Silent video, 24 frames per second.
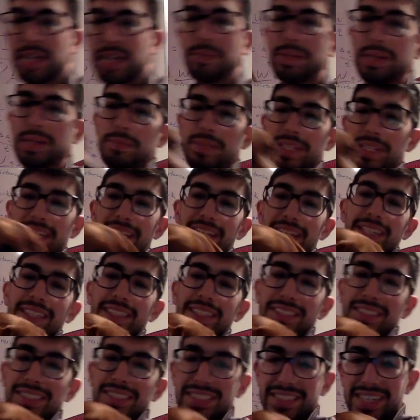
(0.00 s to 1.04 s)
goodbye, buddy.
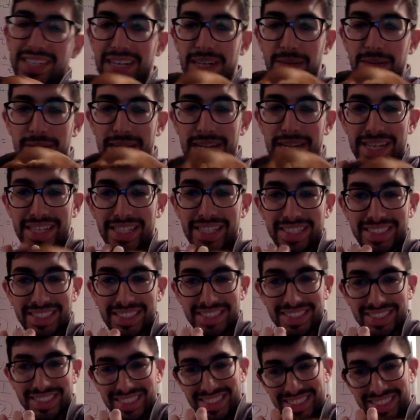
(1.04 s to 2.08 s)
Say goodbye.
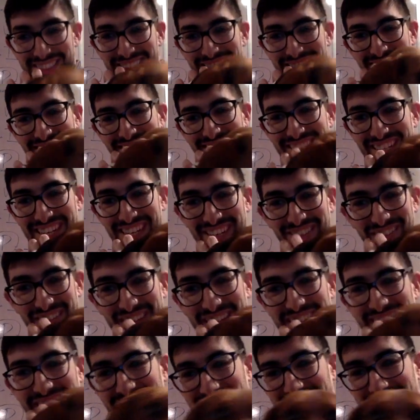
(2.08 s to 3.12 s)
Say
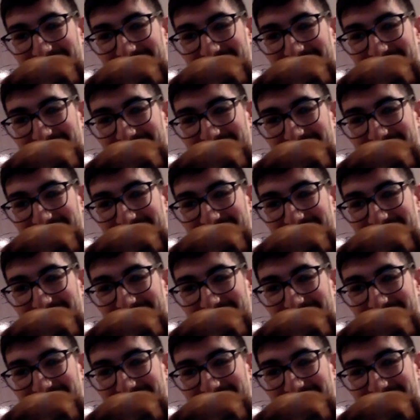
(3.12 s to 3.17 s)
goodbye.